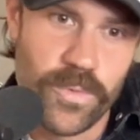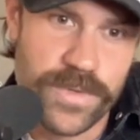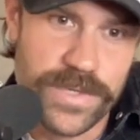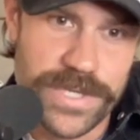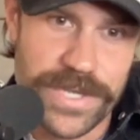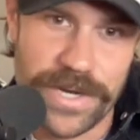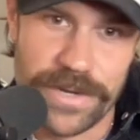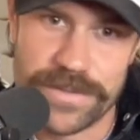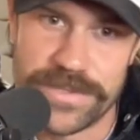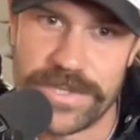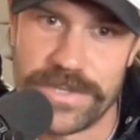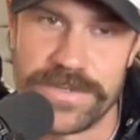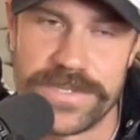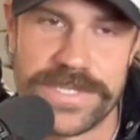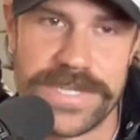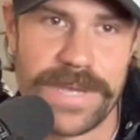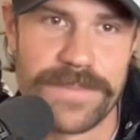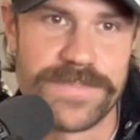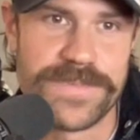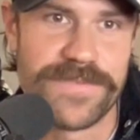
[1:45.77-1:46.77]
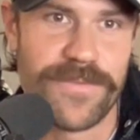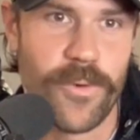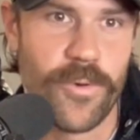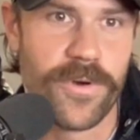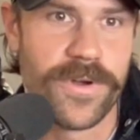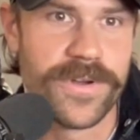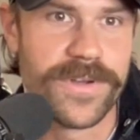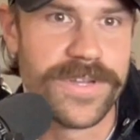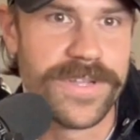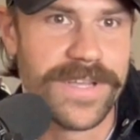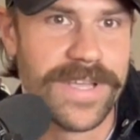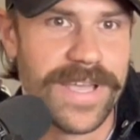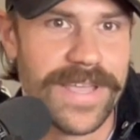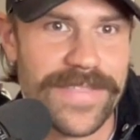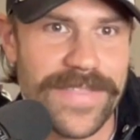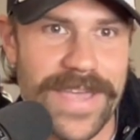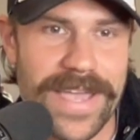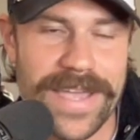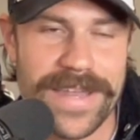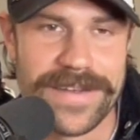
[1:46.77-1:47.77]
you know, two steps forward,
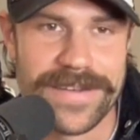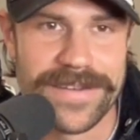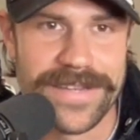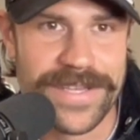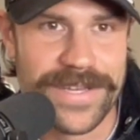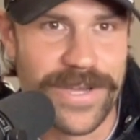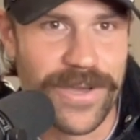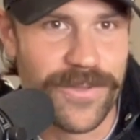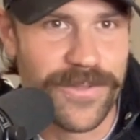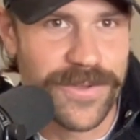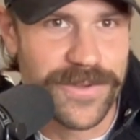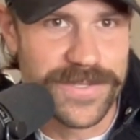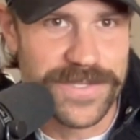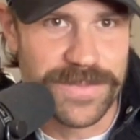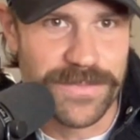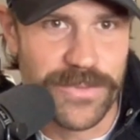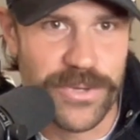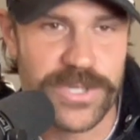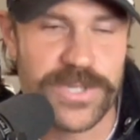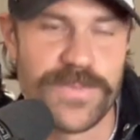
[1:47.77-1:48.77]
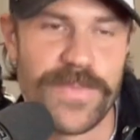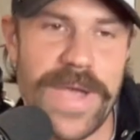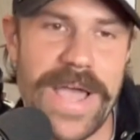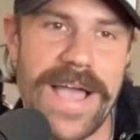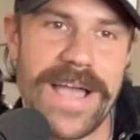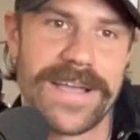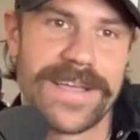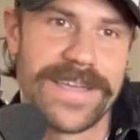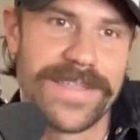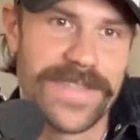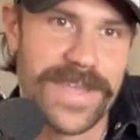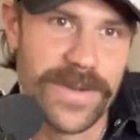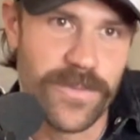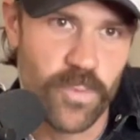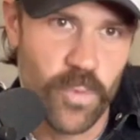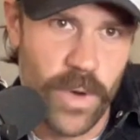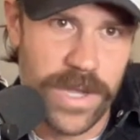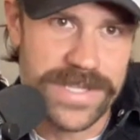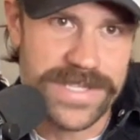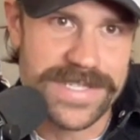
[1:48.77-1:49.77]
and then, you know, there's some pushback, and
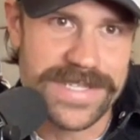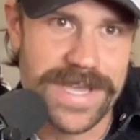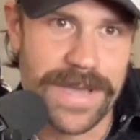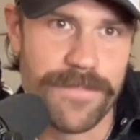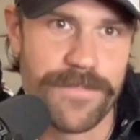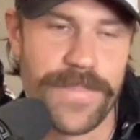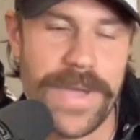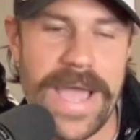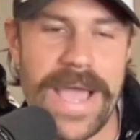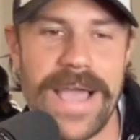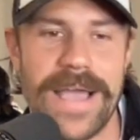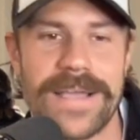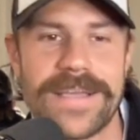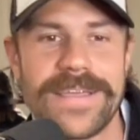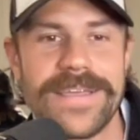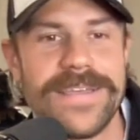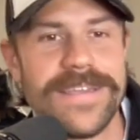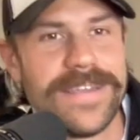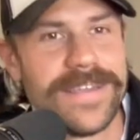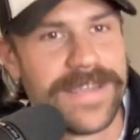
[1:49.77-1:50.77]
then one step back,